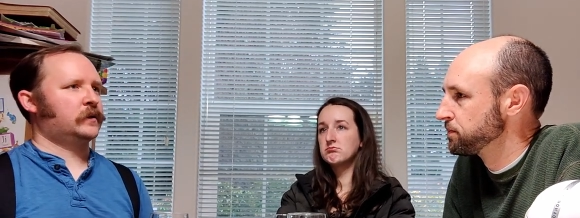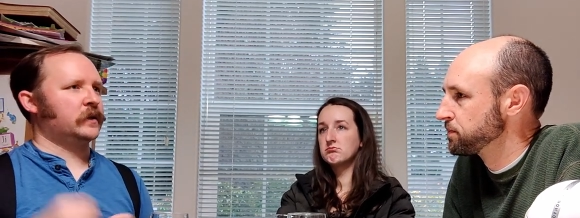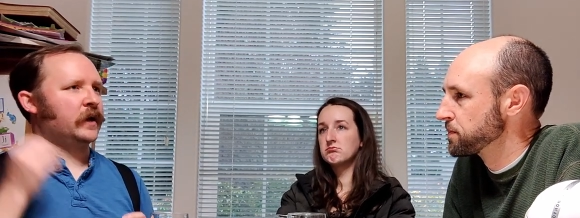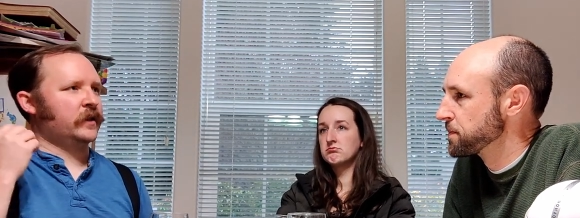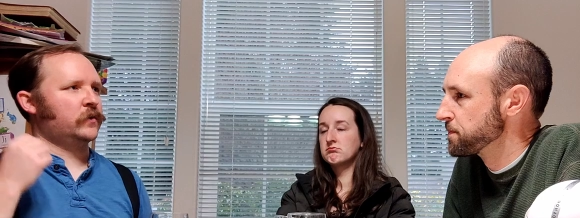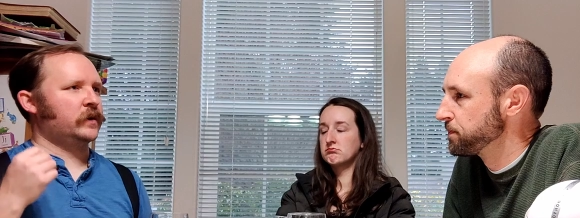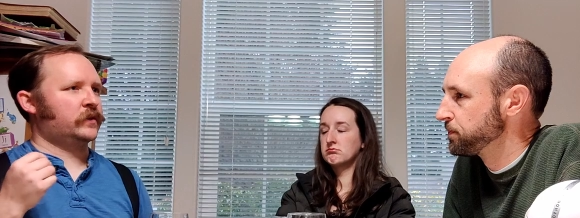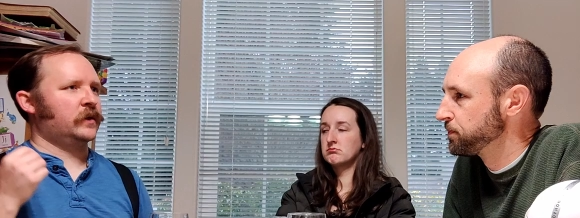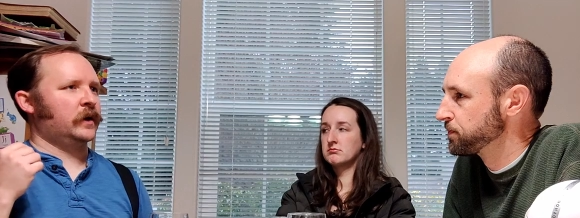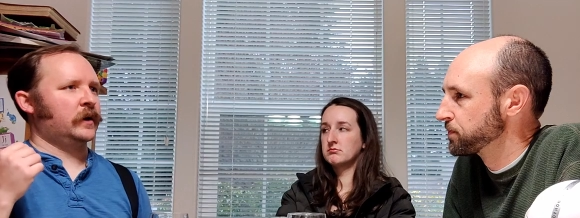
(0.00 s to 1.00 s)
Speaker 1: Together
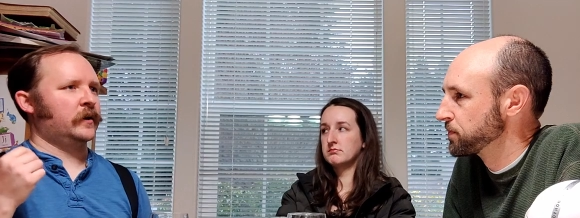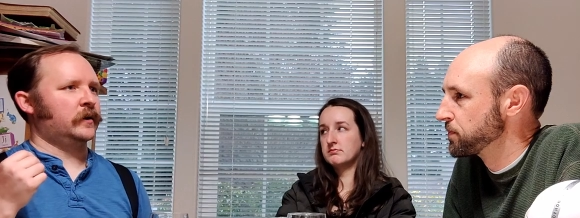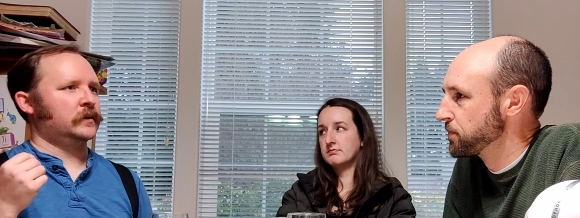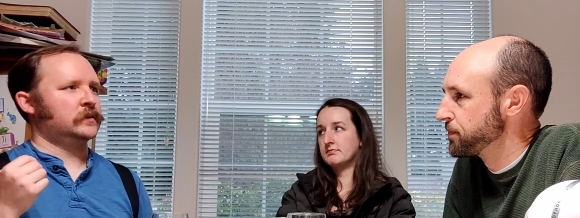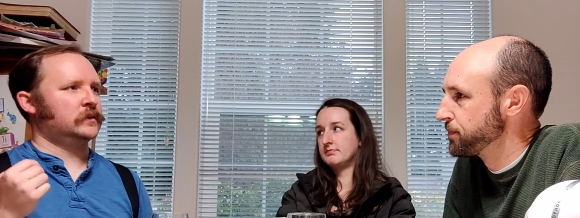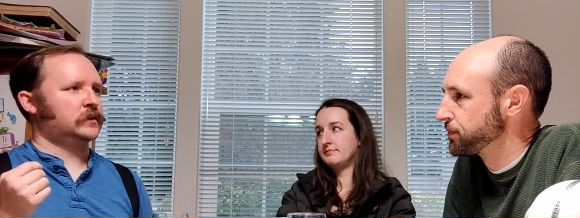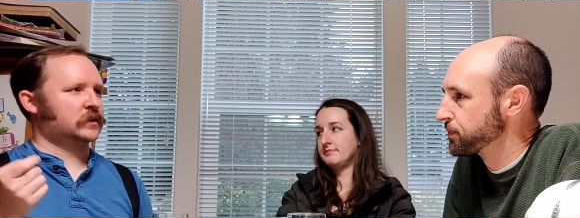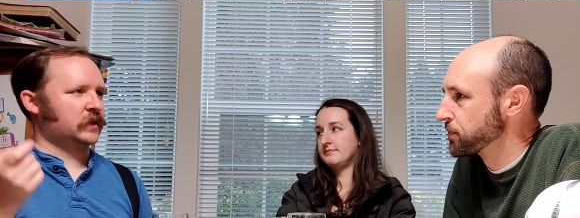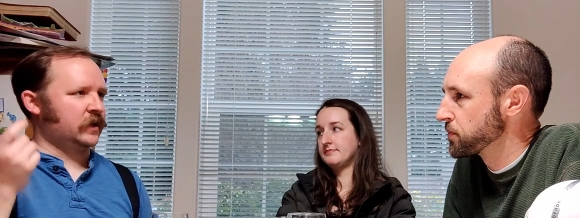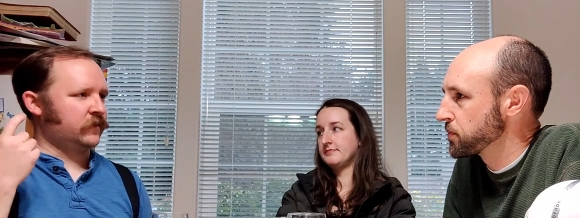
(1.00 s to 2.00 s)
with
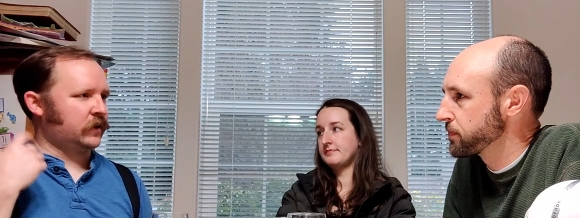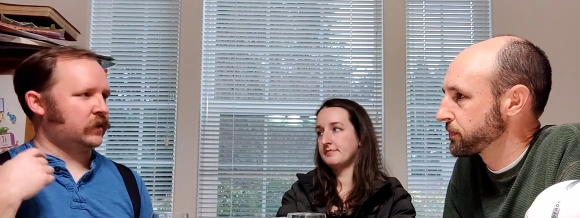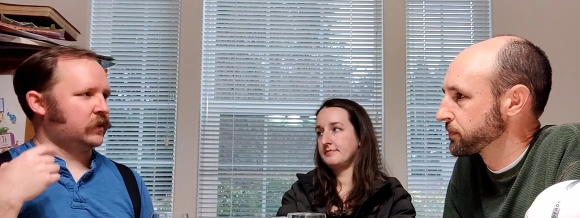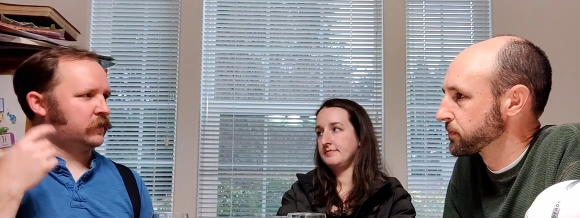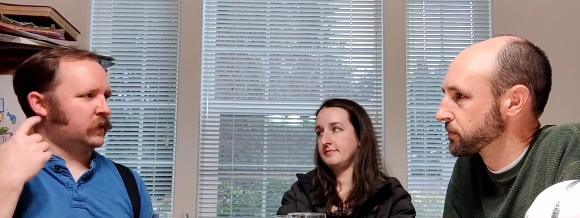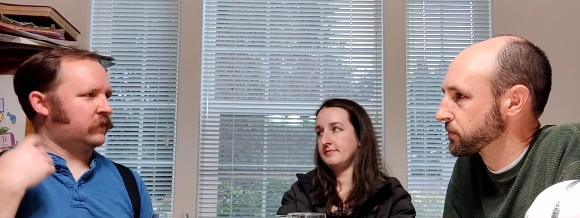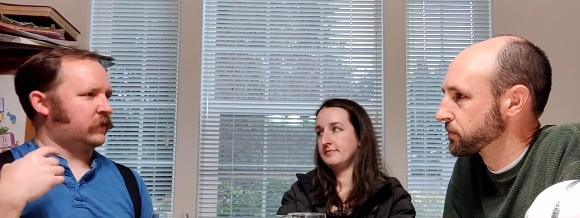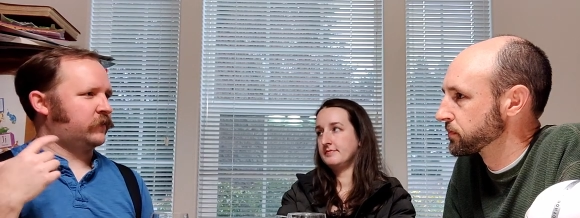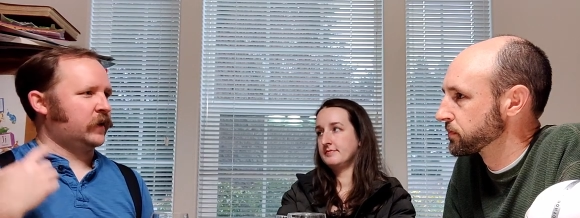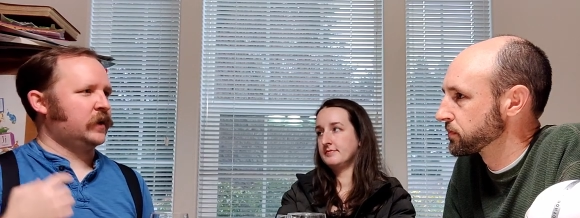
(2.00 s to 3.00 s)
just kind of a little bit of a
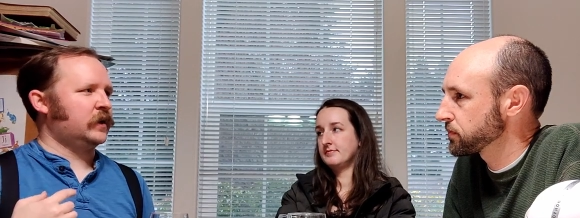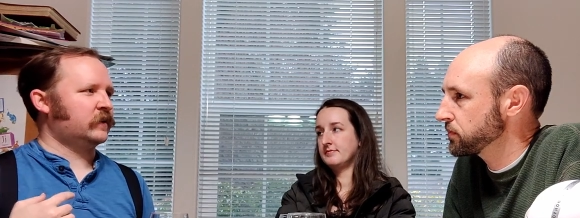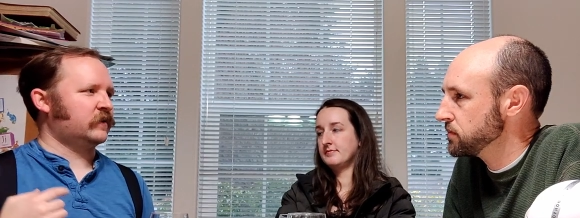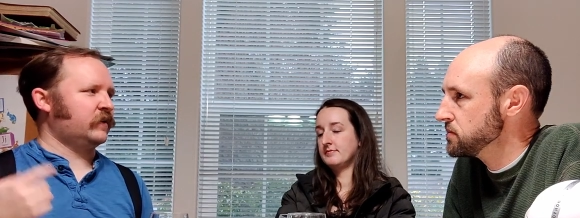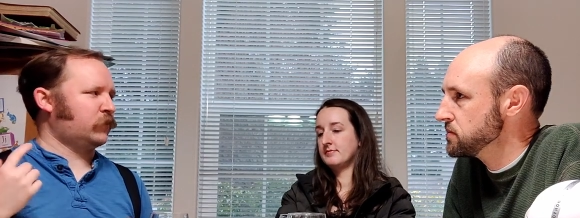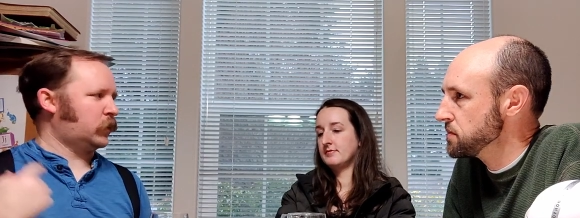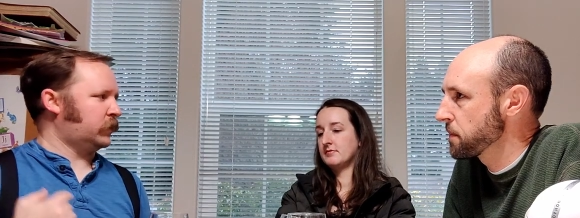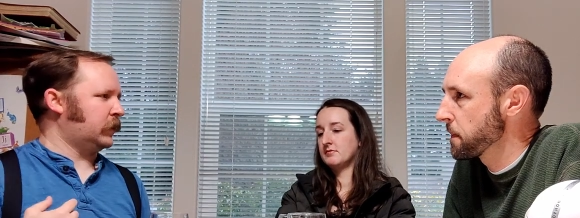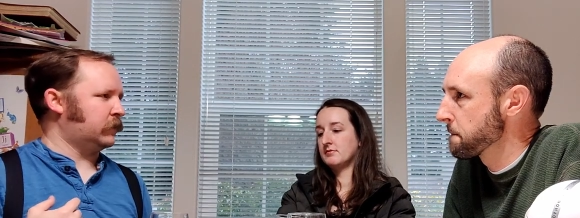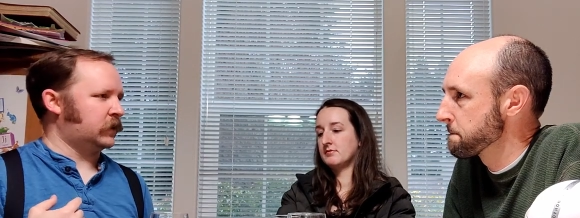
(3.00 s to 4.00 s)
funkiness. I've never
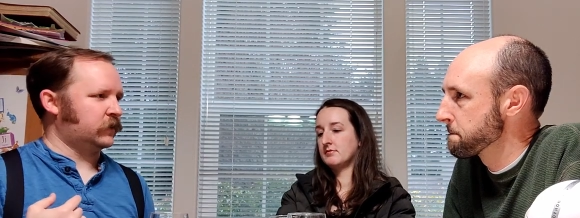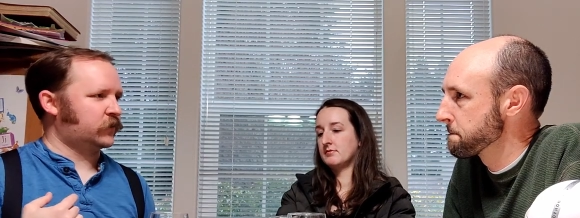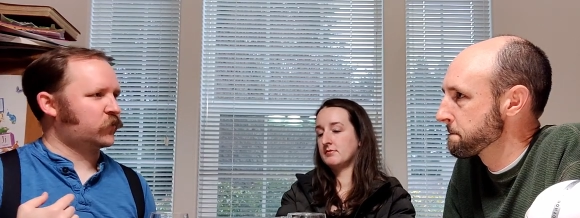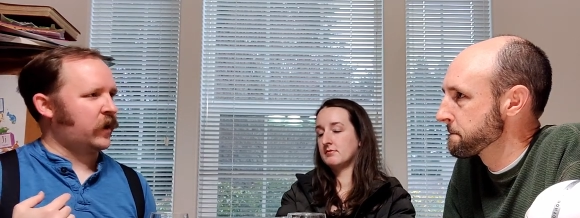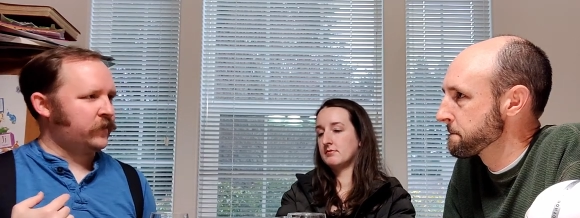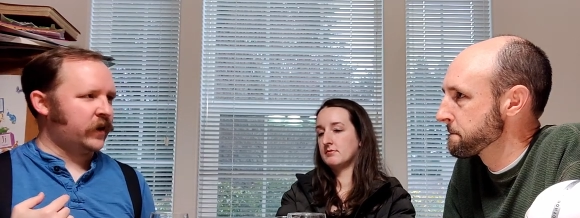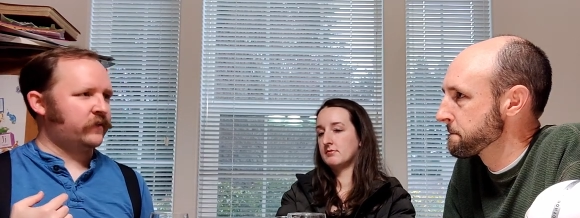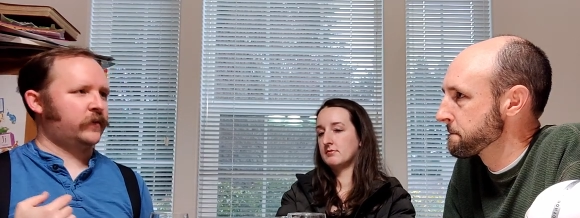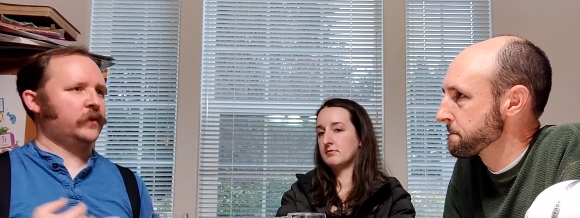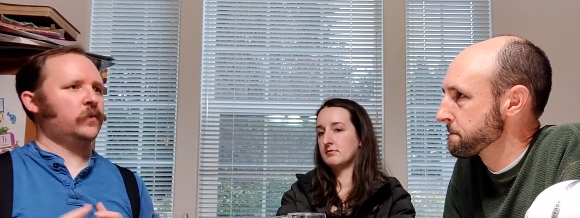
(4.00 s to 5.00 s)
really been able to describe
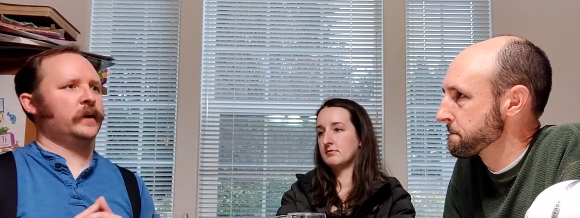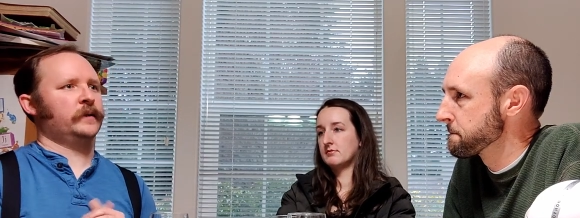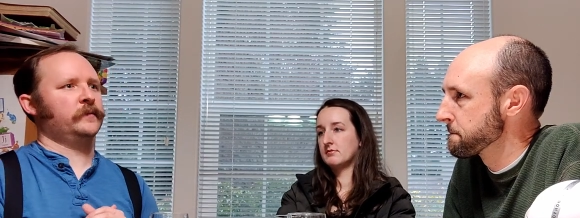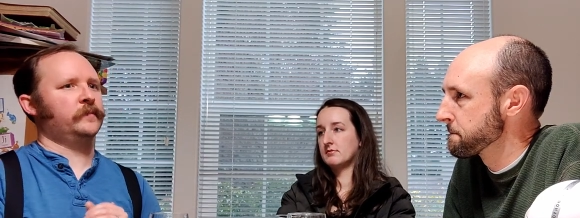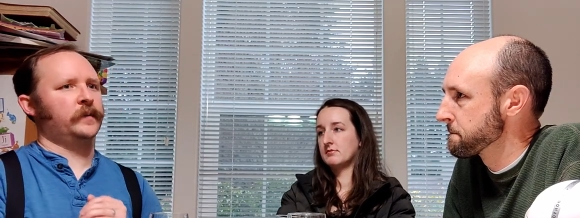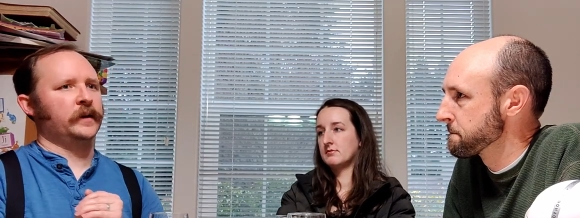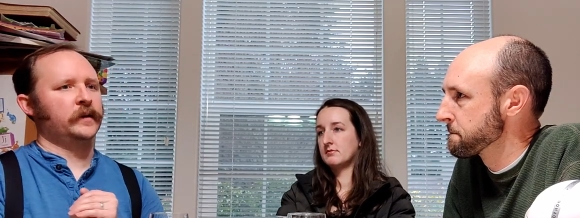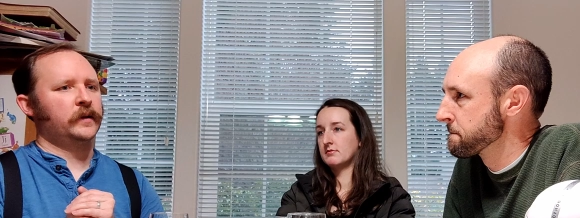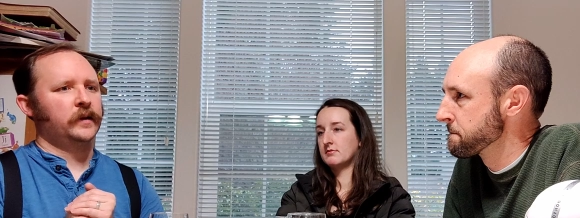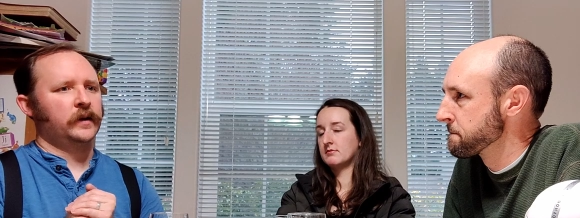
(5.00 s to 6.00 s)
that very well, but...